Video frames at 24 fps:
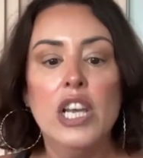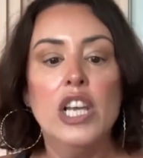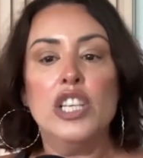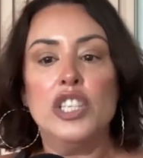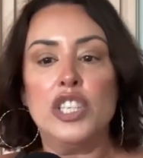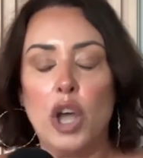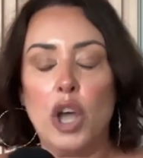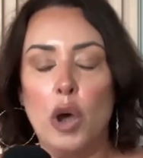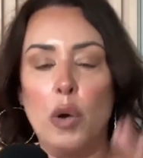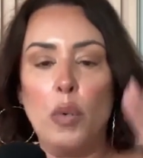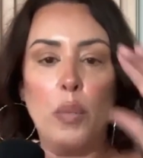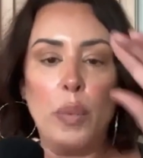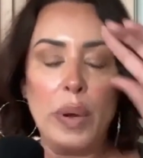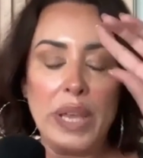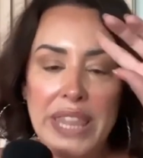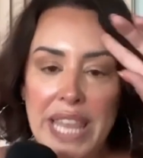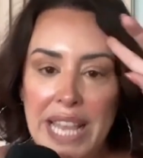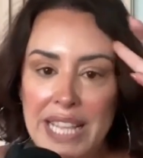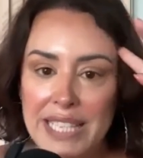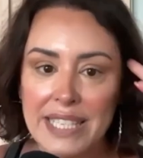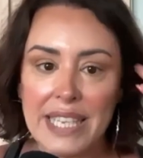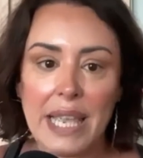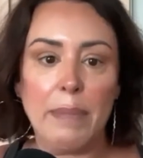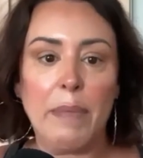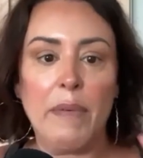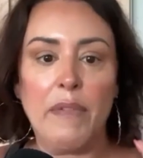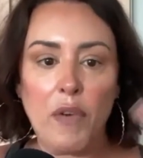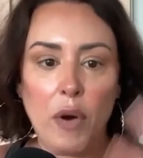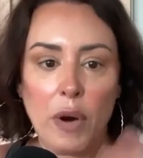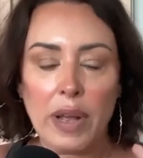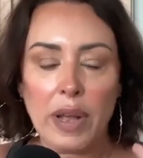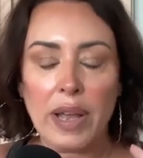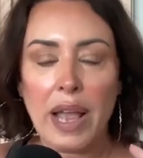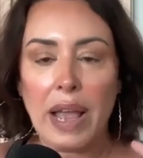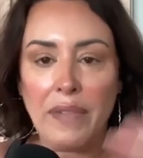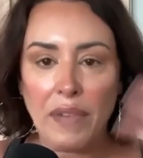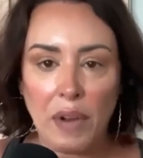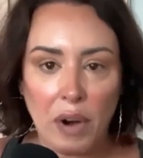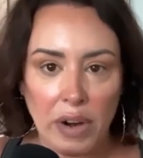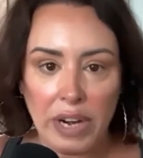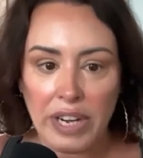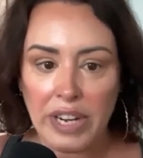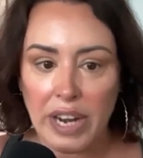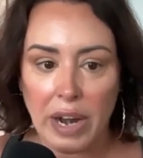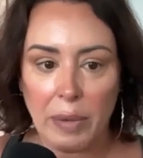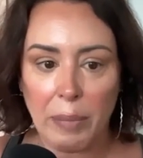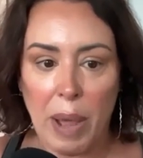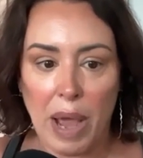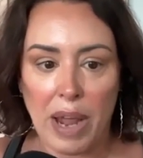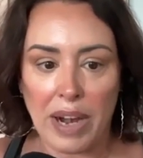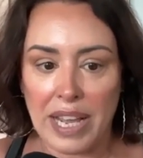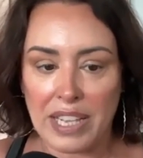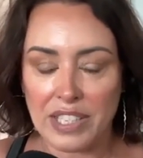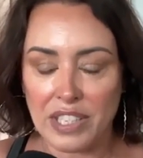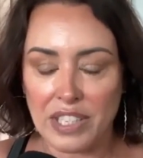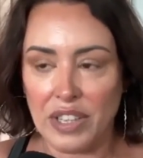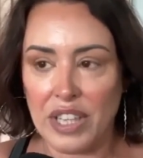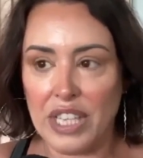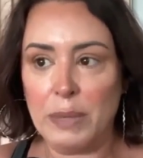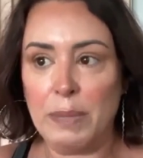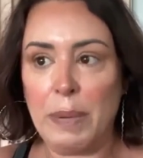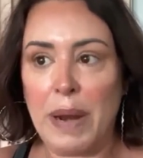So with that said, before I've already done a podcast on this,